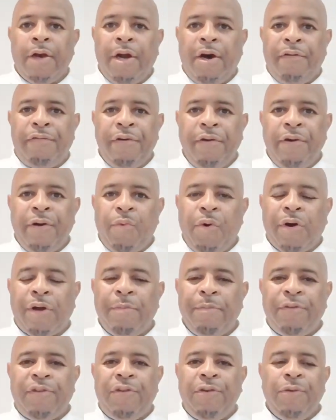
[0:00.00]
Good afternoon and
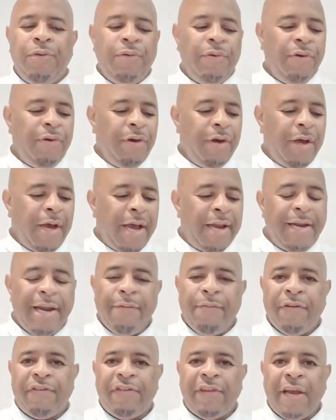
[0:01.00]
welcome to
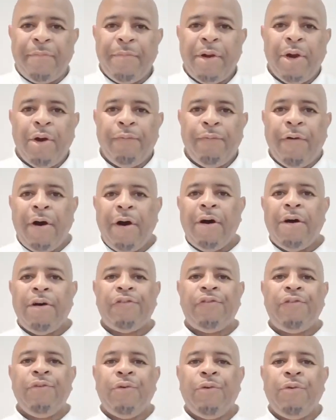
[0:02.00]
another segment of
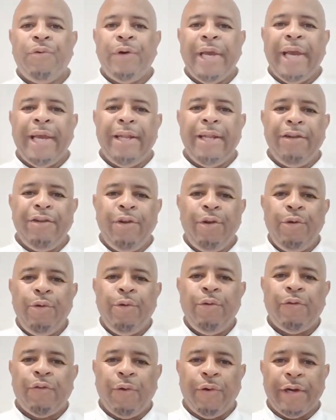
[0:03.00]
Arsenal in
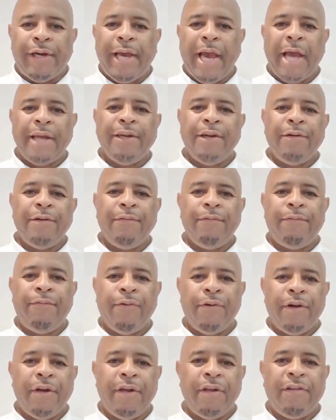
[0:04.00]
News on Cannon
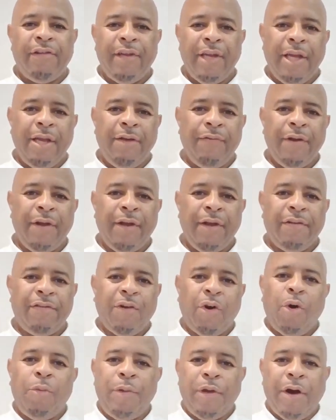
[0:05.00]
Fodder TV.
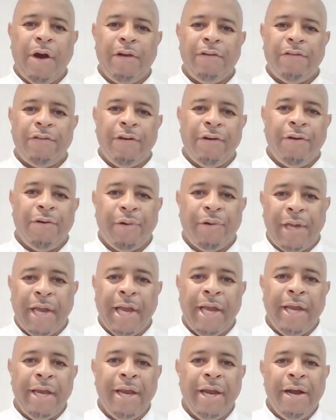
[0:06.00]
So I hope you guys are
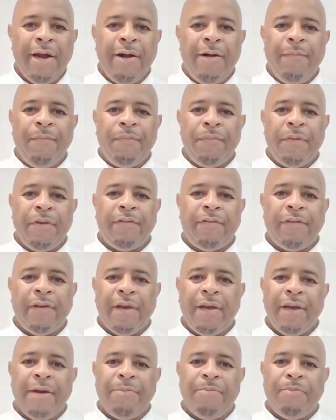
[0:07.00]
okay this
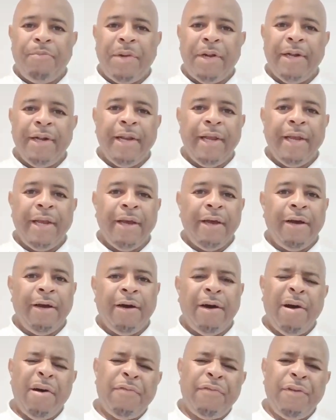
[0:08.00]
Monday
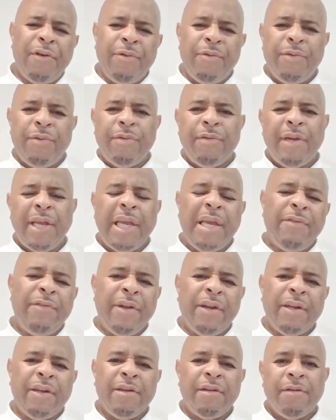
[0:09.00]
afternoon,
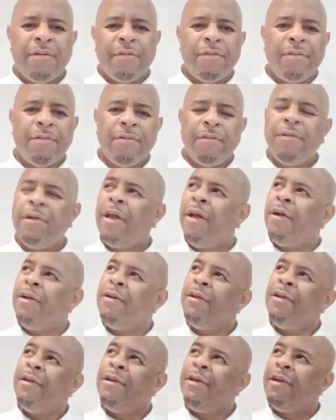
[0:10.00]
evening. Yeah,
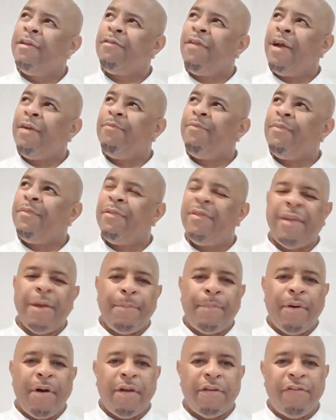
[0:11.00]
it's like 10
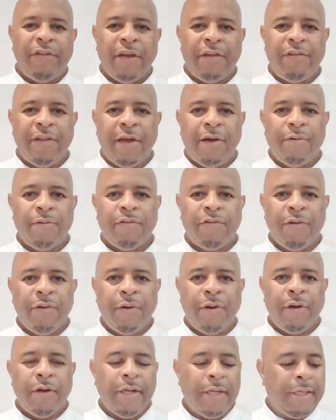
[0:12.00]
past 6 now.
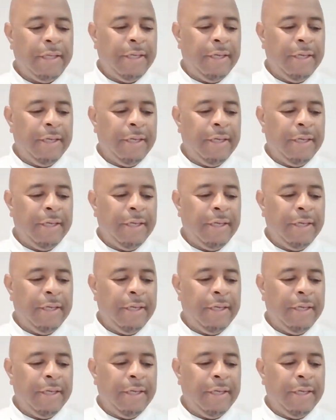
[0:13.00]
So